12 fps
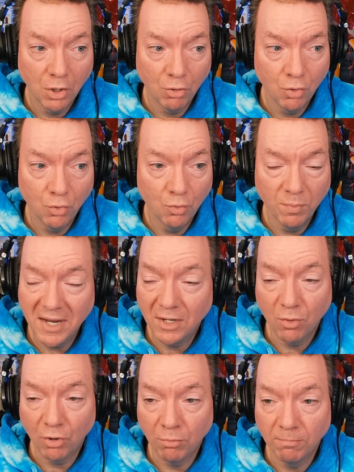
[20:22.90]
Google
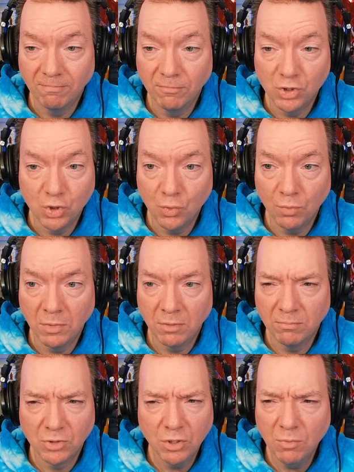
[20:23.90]
Meet or
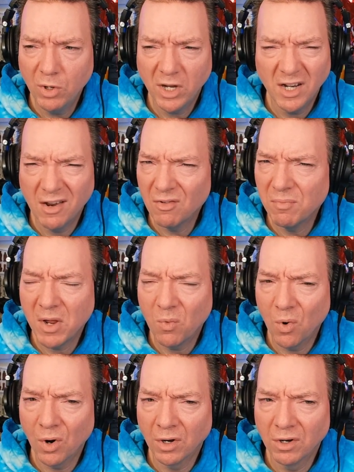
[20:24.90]
Zoom. Zoom we could never make
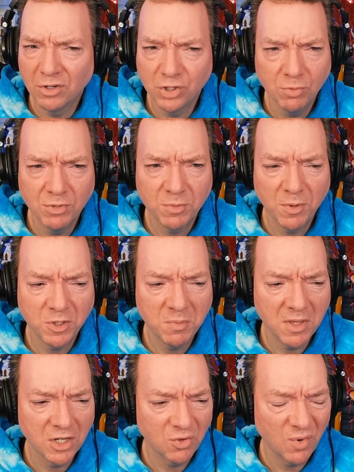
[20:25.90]
work. Zoom is supposed to
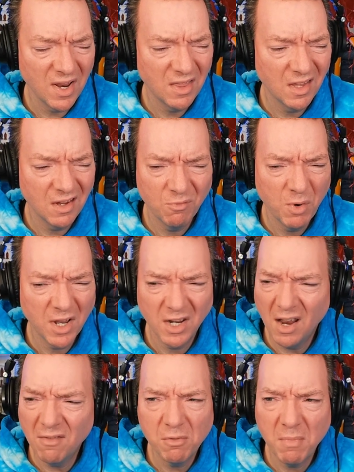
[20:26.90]
be this great thing. We could
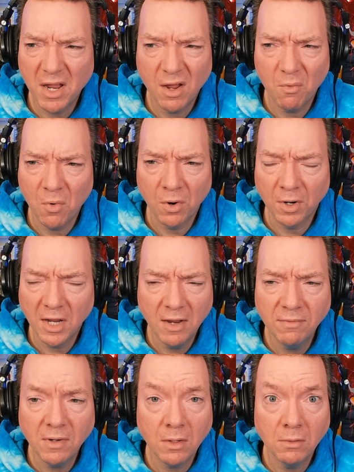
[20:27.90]
never make it work,
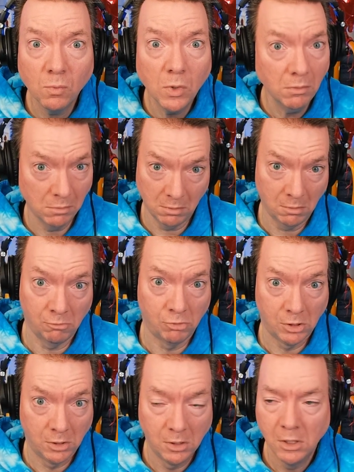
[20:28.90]
even on Windows.